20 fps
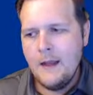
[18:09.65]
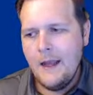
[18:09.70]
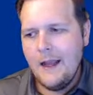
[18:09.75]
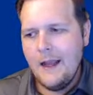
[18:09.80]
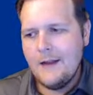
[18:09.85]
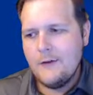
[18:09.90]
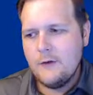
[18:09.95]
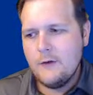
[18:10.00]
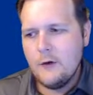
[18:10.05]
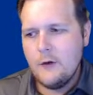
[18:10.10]

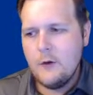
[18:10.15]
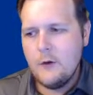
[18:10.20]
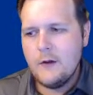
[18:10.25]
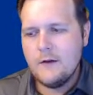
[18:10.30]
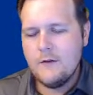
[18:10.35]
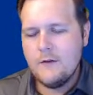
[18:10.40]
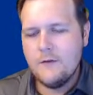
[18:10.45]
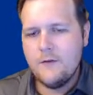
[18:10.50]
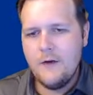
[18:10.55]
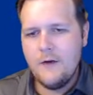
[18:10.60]
And so you
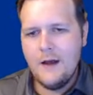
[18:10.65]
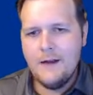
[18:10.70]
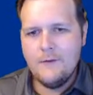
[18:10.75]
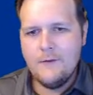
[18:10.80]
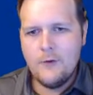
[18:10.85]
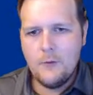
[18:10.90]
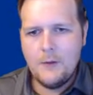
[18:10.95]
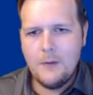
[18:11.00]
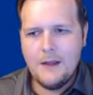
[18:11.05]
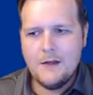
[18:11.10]
can find
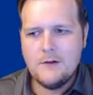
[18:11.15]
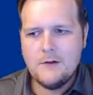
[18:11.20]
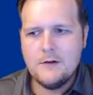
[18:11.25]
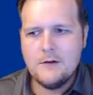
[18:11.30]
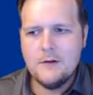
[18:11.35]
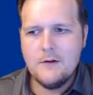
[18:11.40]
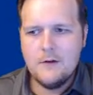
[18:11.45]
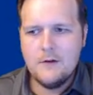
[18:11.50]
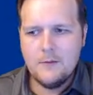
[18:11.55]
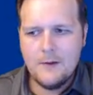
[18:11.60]
for
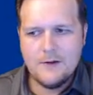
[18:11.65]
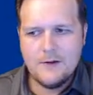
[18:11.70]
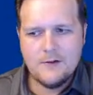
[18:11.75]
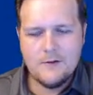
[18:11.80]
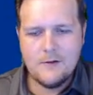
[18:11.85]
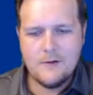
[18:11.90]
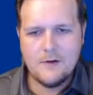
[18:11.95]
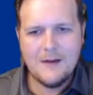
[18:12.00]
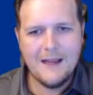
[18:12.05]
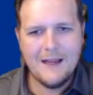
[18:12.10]
patients, especially
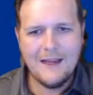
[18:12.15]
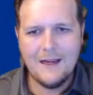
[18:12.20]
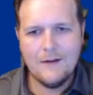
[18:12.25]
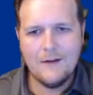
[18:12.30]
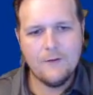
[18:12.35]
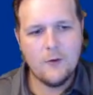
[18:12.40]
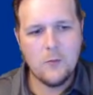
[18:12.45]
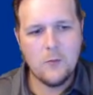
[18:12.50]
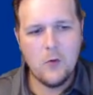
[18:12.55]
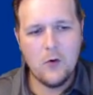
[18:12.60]
if they're taking
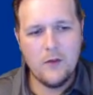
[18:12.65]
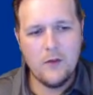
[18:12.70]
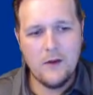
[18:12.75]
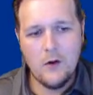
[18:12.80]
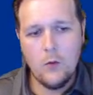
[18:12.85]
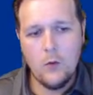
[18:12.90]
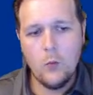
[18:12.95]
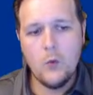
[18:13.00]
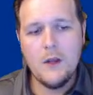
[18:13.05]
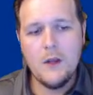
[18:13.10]
it for more than
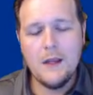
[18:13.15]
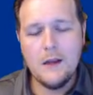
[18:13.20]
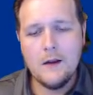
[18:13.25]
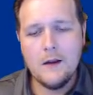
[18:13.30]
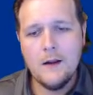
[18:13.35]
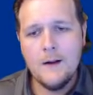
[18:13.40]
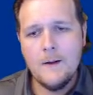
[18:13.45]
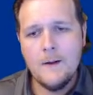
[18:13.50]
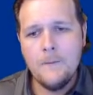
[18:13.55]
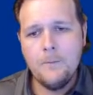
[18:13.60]
a week,
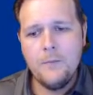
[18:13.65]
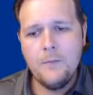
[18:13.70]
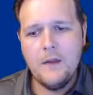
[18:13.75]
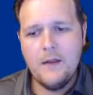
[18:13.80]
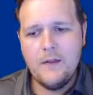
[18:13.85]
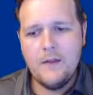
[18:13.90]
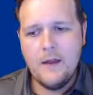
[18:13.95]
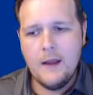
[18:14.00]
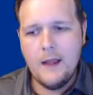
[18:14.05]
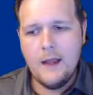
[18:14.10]

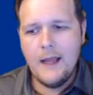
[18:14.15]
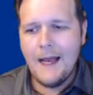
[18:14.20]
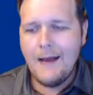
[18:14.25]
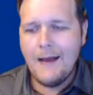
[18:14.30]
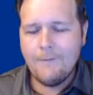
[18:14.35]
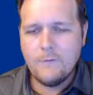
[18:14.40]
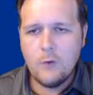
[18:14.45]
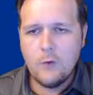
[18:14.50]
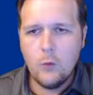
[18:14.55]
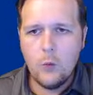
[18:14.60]
that they
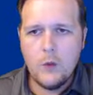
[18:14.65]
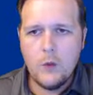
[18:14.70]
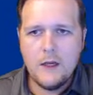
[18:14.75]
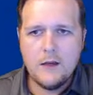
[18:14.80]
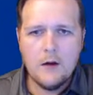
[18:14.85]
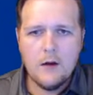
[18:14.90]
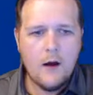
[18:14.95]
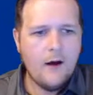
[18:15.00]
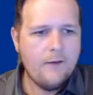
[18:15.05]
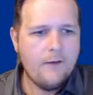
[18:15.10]
have to
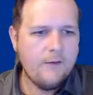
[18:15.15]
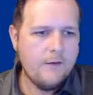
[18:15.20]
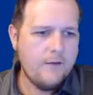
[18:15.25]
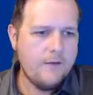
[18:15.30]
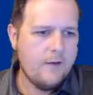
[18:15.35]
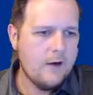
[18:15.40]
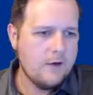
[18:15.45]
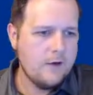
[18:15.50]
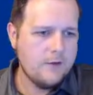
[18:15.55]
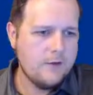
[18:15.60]
wean off of
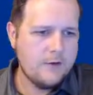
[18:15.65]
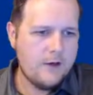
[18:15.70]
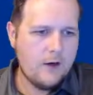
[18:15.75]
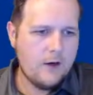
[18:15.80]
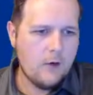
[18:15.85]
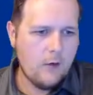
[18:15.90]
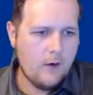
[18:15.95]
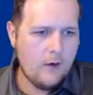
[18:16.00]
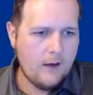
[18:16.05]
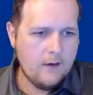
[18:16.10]
their
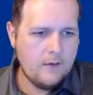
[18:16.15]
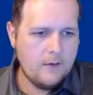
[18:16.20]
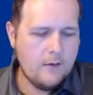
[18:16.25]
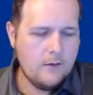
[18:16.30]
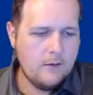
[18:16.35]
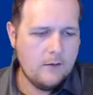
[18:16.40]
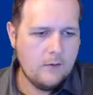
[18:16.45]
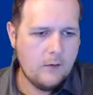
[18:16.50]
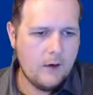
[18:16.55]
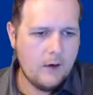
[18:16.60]
steroids,
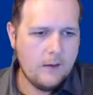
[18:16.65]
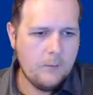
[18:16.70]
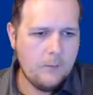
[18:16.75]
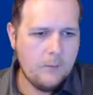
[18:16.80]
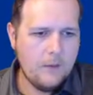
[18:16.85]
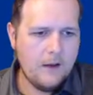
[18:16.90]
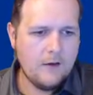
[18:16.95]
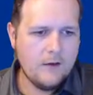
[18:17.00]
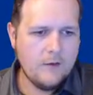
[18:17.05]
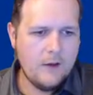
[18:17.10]
right?
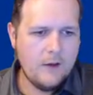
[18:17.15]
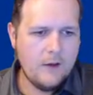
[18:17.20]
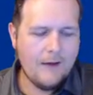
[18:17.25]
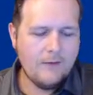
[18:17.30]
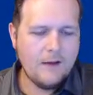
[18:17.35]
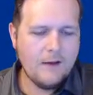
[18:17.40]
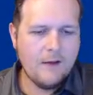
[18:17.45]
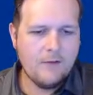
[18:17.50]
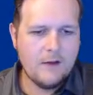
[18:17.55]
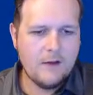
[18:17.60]
Because you
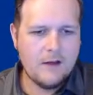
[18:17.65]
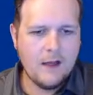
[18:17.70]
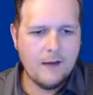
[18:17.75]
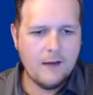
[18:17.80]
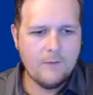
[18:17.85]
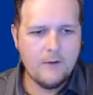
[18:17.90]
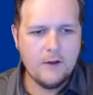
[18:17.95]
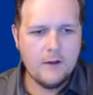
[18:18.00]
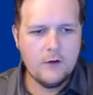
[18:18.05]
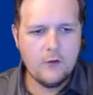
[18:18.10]
have to give the
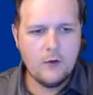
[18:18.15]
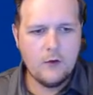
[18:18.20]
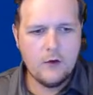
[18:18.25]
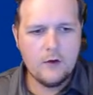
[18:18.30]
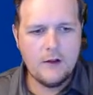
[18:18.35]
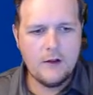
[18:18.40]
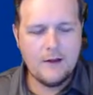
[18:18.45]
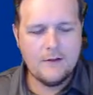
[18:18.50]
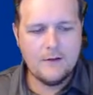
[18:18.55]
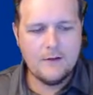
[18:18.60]
time for the adrenal
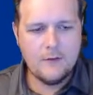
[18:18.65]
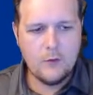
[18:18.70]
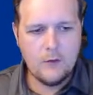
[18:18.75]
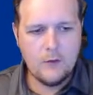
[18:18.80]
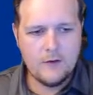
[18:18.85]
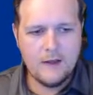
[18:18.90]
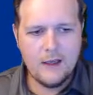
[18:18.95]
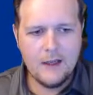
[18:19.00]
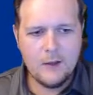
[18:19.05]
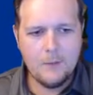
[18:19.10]
glands to sort
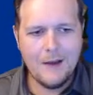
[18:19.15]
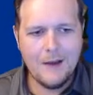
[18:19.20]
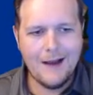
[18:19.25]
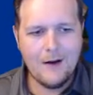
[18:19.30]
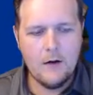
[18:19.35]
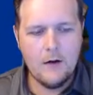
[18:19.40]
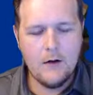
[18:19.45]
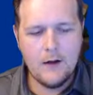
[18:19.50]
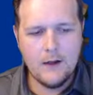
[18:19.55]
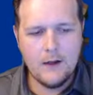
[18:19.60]
of kick
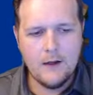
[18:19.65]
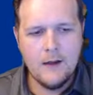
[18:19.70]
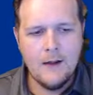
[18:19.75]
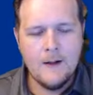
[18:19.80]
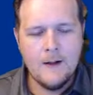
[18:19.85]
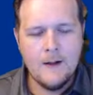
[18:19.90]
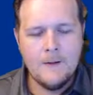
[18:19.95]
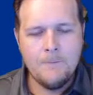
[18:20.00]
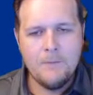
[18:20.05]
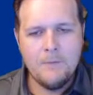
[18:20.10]
back on.
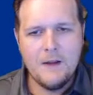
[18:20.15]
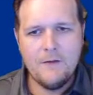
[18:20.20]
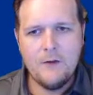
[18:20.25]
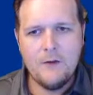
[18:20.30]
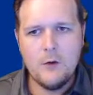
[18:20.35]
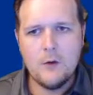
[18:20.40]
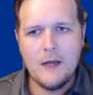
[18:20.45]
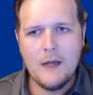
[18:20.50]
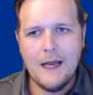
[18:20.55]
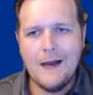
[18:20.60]
If
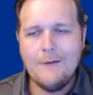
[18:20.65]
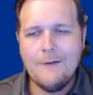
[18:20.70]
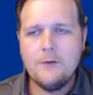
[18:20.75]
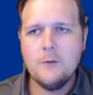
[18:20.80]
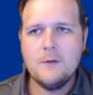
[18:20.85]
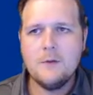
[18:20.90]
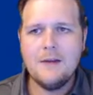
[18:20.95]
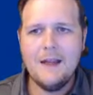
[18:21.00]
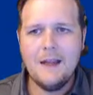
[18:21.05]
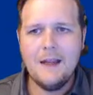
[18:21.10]
you were to have
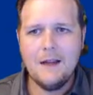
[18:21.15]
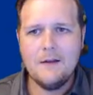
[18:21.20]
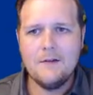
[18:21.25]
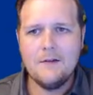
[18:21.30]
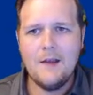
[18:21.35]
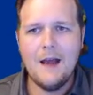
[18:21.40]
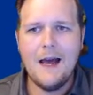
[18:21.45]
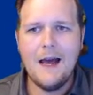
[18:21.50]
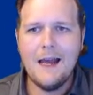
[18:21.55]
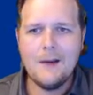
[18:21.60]
someone taking,
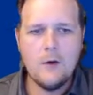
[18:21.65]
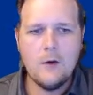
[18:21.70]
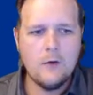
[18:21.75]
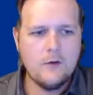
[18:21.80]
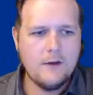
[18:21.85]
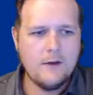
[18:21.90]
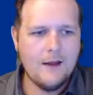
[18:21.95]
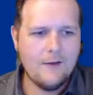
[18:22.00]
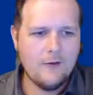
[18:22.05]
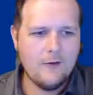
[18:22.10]
say,
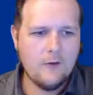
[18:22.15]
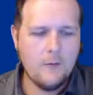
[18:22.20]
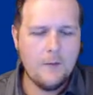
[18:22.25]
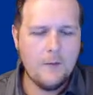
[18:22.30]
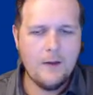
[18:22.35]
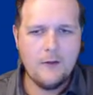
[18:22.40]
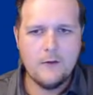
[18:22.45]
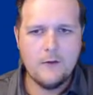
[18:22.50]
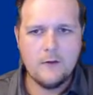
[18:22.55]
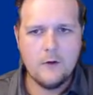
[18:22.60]
high-dose
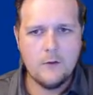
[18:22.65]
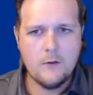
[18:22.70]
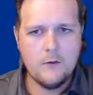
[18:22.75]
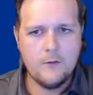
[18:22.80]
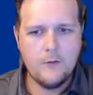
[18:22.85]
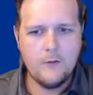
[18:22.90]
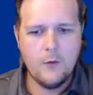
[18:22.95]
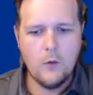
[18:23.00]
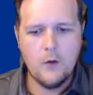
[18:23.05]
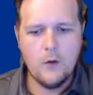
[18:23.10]
dexamethasone
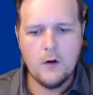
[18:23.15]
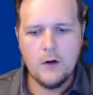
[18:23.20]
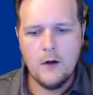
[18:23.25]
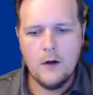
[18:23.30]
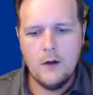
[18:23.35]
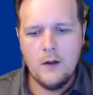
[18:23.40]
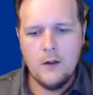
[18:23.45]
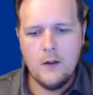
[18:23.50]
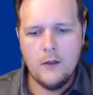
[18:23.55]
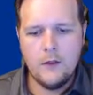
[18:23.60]
for
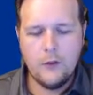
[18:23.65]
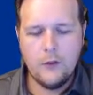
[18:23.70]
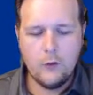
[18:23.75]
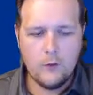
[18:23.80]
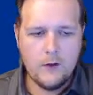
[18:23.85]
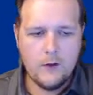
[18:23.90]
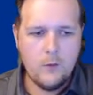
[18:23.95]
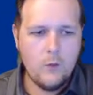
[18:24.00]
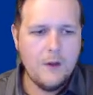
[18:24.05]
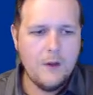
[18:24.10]

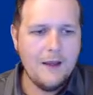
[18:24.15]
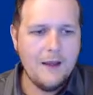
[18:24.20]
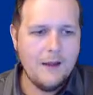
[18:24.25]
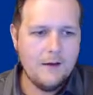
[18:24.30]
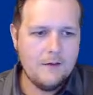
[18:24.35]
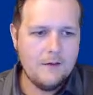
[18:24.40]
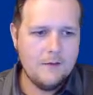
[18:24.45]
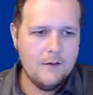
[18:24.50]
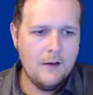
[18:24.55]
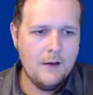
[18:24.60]
3
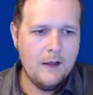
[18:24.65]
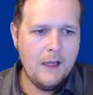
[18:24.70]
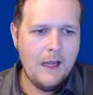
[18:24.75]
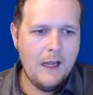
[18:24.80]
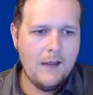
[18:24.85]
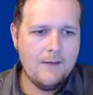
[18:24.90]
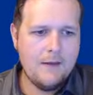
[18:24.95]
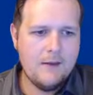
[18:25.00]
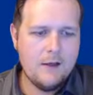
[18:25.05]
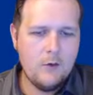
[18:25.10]
weeks,
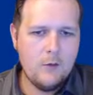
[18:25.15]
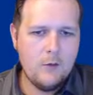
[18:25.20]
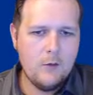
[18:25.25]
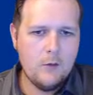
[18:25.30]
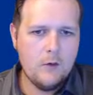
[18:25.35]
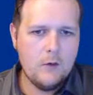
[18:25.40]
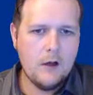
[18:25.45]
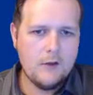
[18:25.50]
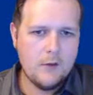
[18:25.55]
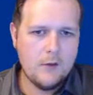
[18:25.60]
and then
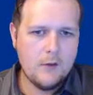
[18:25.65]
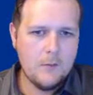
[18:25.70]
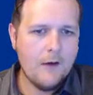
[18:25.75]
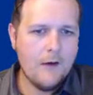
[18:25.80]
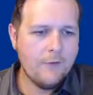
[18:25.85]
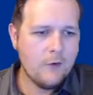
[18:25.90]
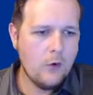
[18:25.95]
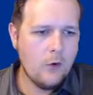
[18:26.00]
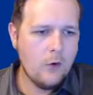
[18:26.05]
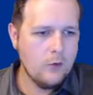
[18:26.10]
you cut them
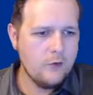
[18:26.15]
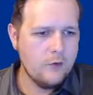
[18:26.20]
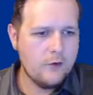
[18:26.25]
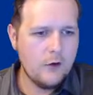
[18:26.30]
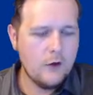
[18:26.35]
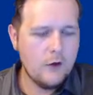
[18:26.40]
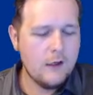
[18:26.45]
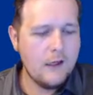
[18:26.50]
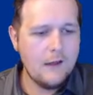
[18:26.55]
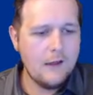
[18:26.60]
off cold
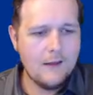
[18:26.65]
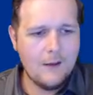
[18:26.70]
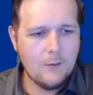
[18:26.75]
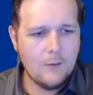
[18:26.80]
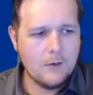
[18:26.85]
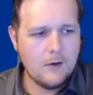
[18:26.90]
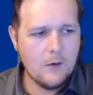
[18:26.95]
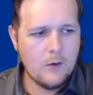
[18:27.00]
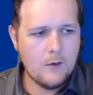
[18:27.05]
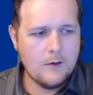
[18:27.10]
turkey, they
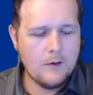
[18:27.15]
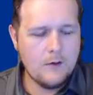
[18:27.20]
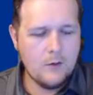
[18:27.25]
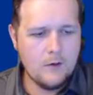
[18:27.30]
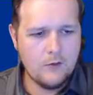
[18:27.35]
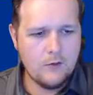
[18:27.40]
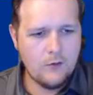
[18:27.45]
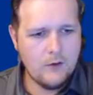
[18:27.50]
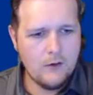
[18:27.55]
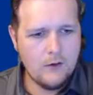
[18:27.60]
would go into
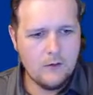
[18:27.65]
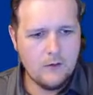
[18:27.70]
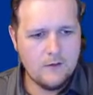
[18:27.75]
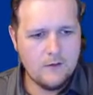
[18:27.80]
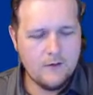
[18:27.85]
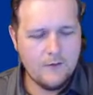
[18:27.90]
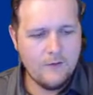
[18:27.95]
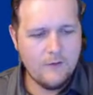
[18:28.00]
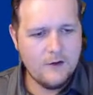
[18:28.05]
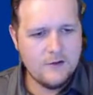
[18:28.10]
adrenal
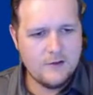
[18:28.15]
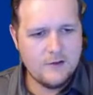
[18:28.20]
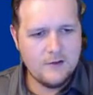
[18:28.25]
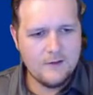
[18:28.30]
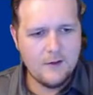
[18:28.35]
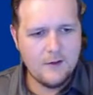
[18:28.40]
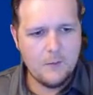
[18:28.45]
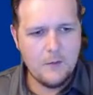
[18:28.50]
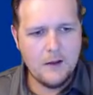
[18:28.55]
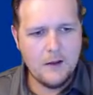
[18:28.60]

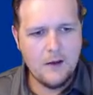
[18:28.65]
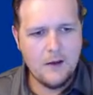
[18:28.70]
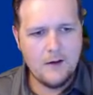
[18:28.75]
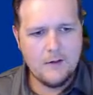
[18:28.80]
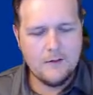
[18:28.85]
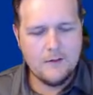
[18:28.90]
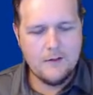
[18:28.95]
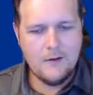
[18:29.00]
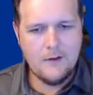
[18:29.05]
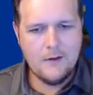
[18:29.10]
insufficiency
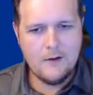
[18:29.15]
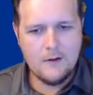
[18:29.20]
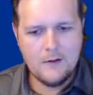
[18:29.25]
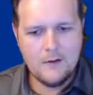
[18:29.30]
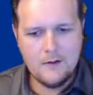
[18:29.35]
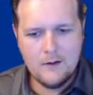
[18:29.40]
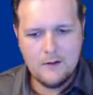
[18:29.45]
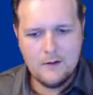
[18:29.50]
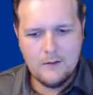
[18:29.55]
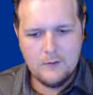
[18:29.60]
because
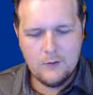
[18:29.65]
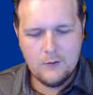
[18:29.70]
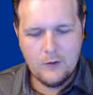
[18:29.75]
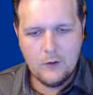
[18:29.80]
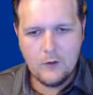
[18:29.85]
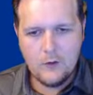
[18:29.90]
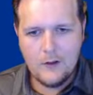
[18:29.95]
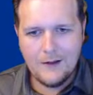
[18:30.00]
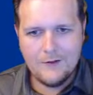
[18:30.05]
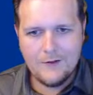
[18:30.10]
their
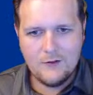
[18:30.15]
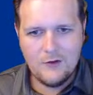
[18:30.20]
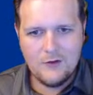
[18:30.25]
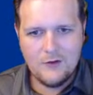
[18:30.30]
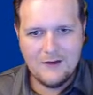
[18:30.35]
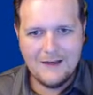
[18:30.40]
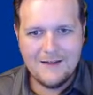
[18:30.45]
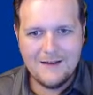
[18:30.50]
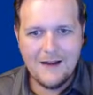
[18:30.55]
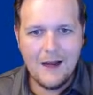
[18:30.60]
adrenal glands just
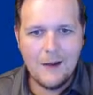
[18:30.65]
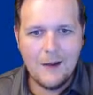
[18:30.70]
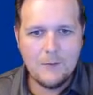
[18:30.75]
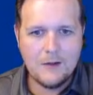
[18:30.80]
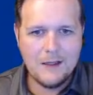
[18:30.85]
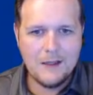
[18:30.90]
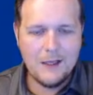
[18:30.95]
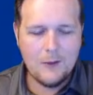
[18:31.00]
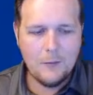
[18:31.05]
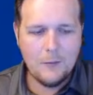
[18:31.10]
need time
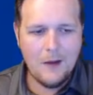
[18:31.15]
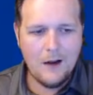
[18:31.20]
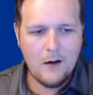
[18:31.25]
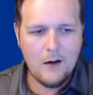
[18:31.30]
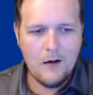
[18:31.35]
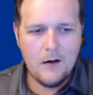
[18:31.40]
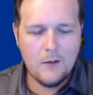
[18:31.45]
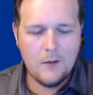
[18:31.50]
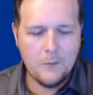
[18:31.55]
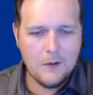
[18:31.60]
to kick back
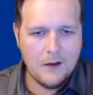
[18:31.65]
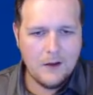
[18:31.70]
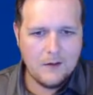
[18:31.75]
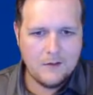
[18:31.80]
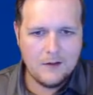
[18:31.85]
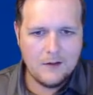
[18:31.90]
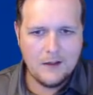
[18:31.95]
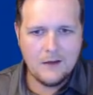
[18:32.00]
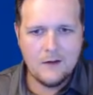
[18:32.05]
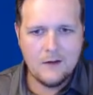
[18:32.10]
on because,
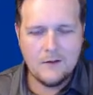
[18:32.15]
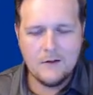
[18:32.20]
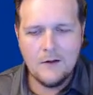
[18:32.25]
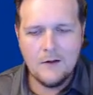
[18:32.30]
again, it's